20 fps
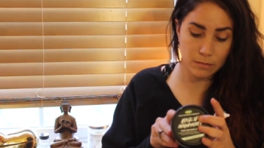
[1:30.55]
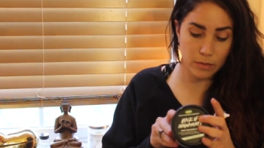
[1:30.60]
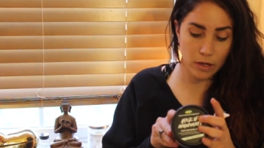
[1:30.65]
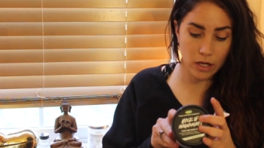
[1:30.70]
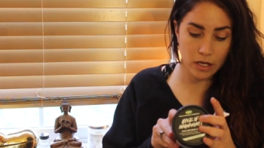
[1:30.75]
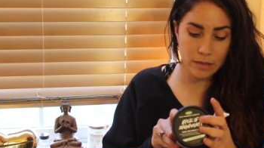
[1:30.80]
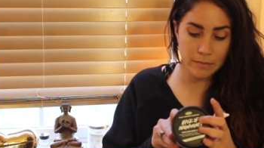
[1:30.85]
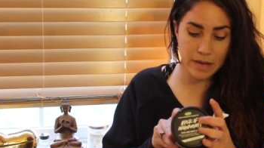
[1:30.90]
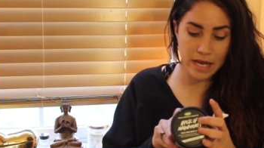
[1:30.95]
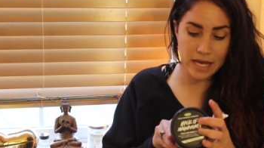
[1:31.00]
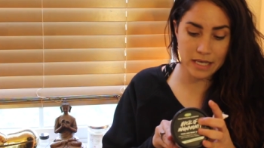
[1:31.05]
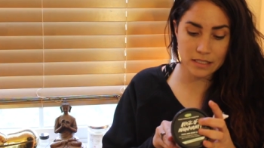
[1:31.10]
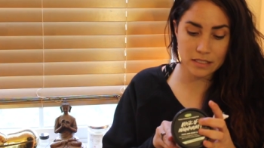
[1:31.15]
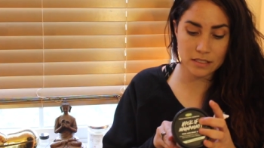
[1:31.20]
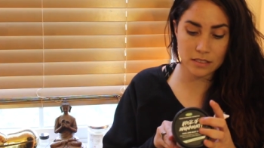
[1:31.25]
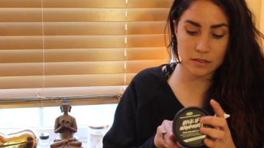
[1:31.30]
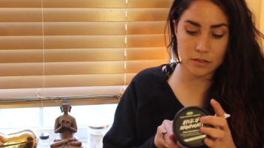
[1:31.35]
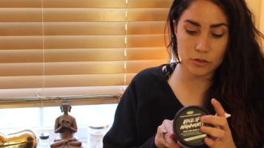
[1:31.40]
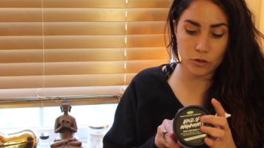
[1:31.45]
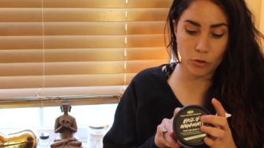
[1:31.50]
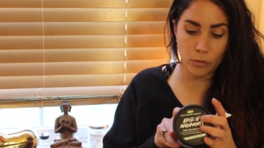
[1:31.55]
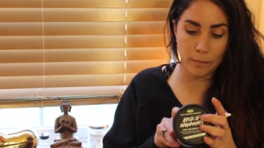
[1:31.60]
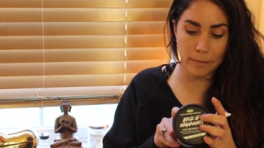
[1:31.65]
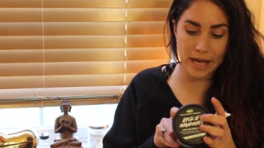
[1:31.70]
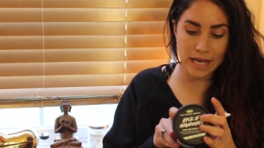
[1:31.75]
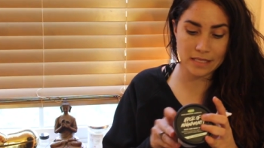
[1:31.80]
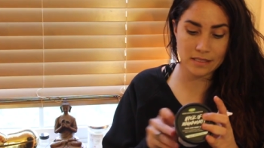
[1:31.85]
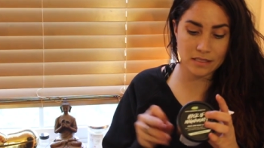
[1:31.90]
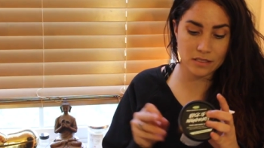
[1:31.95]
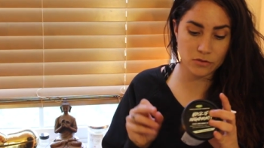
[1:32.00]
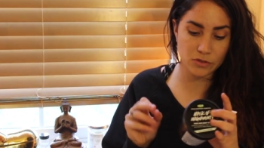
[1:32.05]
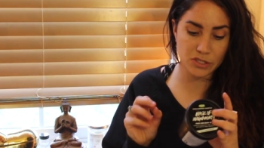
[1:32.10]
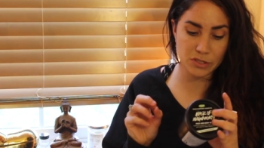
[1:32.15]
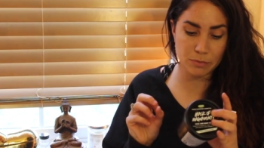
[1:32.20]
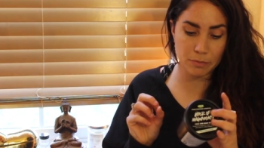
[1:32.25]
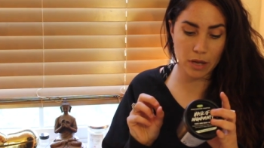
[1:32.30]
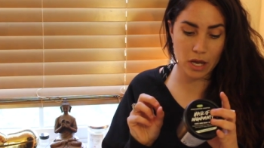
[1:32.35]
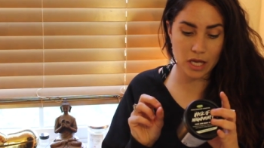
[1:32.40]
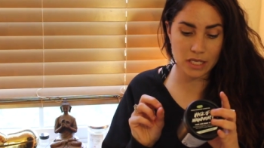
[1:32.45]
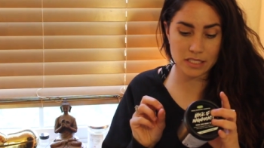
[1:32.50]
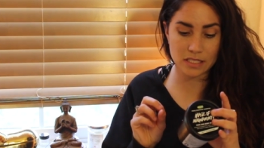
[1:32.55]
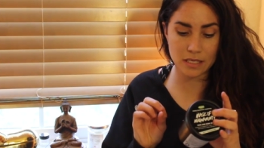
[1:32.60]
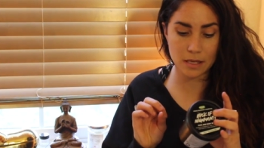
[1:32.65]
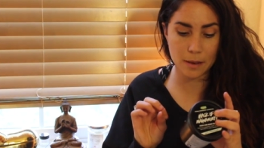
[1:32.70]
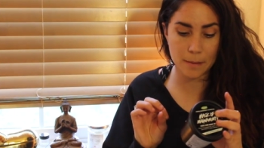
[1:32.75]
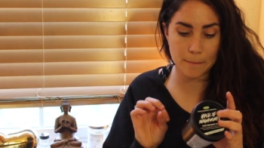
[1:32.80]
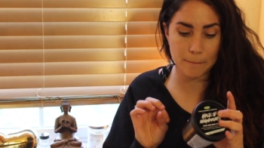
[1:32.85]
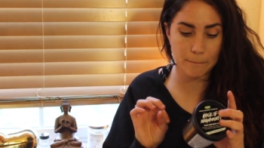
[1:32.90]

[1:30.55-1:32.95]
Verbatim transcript: and body mask, don't mask those spots,